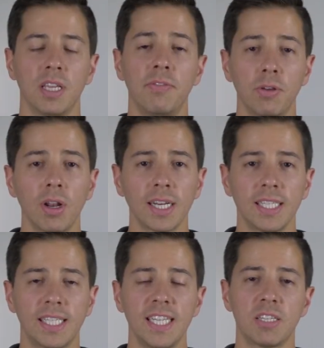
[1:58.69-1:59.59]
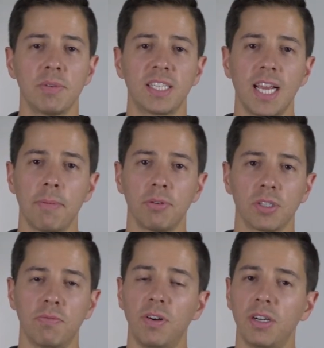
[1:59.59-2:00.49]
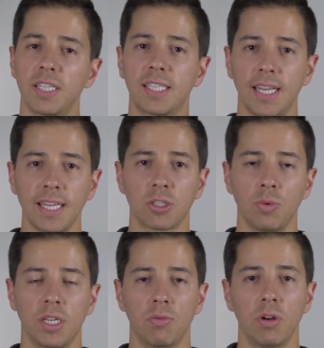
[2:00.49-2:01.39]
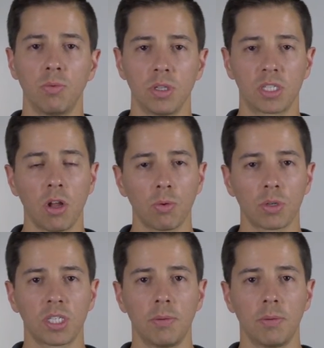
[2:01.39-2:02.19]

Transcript: If you'd like to see some examples of various tests we can run with SOLIDWORKS